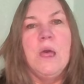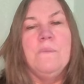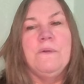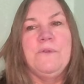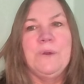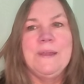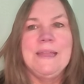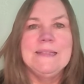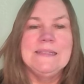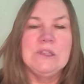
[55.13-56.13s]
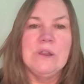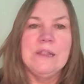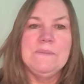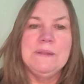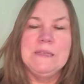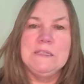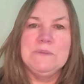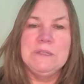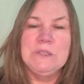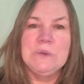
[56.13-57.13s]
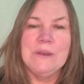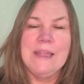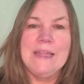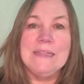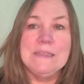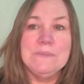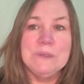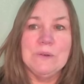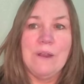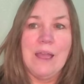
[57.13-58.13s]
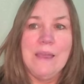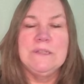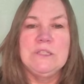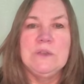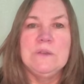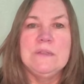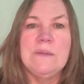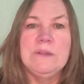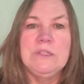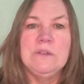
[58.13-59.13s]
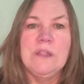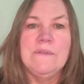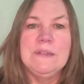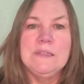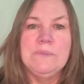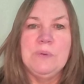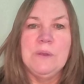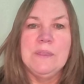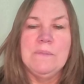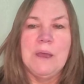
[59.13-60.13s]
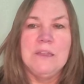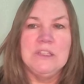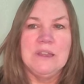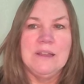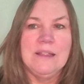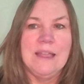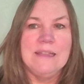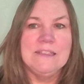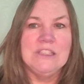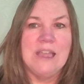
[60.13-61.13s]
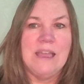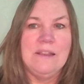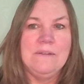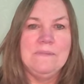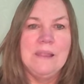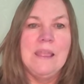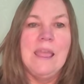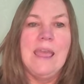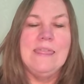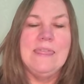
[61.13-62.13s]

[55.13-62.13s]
Before we get started, please be sure to hit subscribe. It shows how much you love and support the Mah Jongg Class channel. And